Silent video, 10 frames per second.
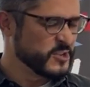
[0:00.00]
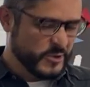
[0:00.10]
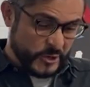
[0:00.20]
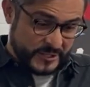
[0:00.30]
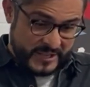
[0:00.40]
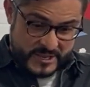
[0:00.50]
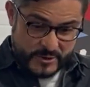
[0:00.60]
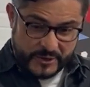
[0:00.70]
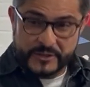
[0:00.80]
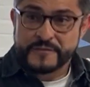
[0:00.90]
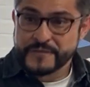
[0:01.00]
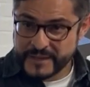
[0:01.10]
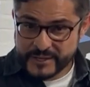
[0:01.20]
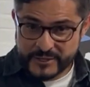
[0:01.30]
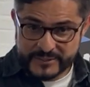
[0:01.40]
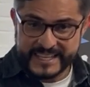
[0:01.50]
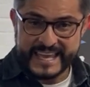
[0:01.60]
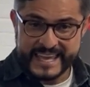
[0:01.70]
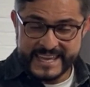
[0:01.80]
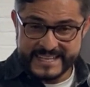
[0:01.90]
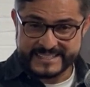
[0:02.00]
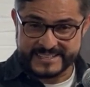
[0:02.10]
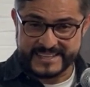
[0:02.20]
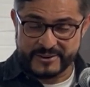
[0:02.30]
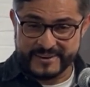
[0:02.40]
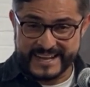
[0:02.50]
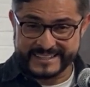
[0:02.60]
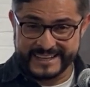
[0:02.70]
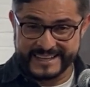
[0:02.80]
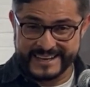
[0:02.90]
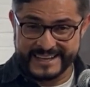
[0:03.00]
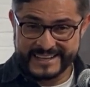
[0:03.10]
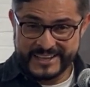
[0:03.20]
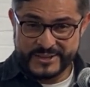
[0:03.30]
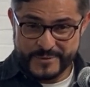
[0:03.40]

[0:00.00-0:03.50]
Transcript: You could, you could feel the heat. Is that right, Hannah?